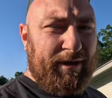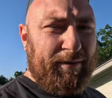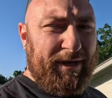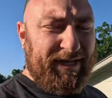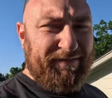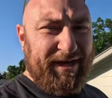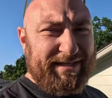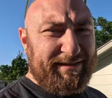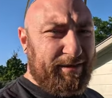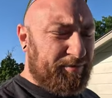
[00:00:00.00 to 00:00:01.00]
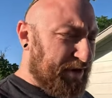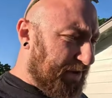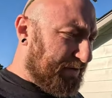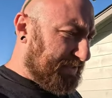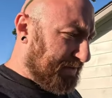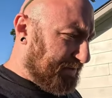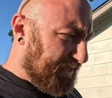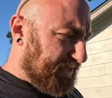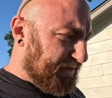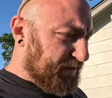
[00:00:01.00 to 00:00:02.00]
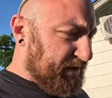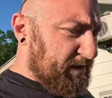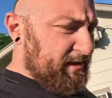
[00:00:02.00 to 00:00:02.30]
Want to give you guys a little progress update here.